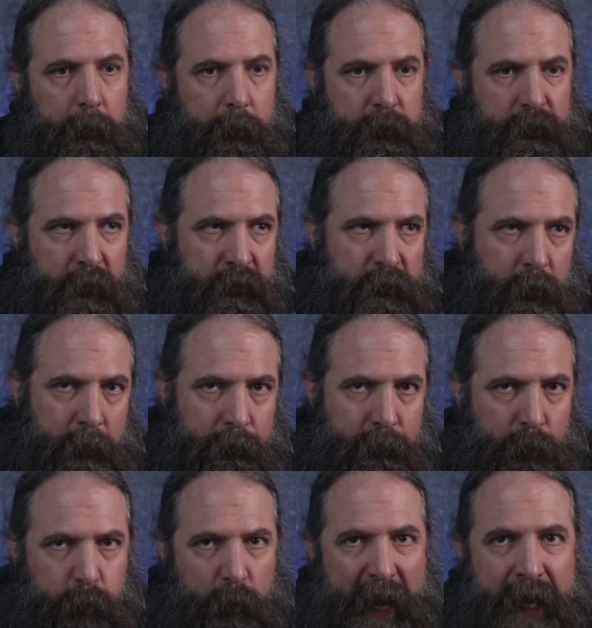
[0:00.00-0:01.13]
There's a sort of
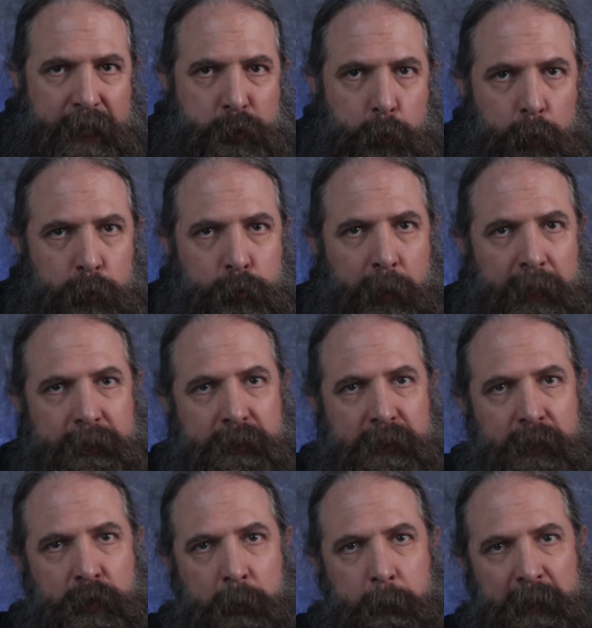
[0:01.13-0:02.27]
gradual
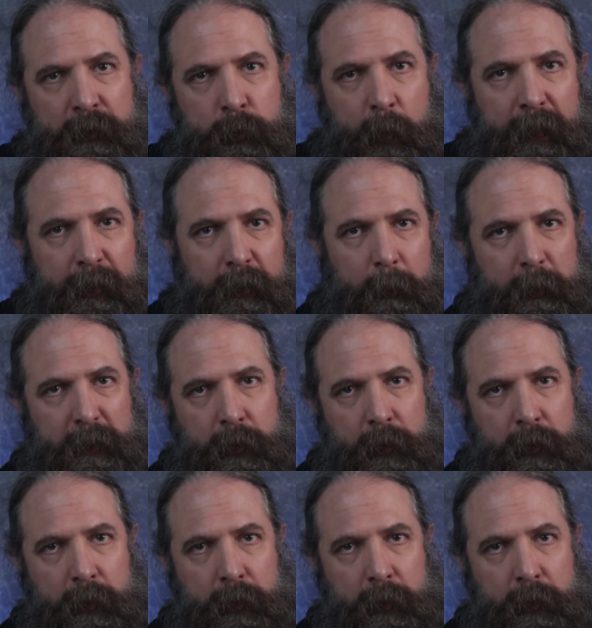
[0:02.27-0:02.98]
transition between them,